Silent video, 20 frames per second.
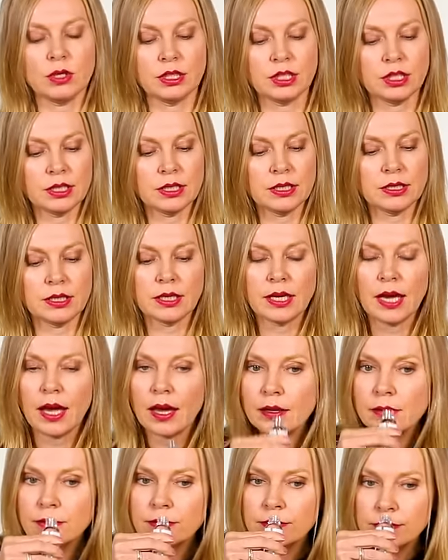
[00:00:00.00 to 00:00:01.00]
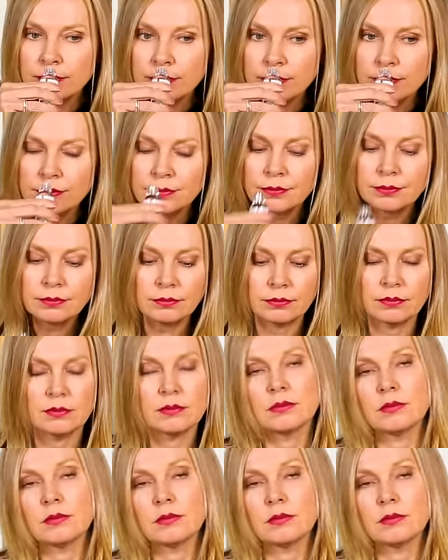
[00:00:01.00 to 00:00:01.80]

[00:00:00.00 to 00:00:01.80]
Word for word: Which is again, hmm,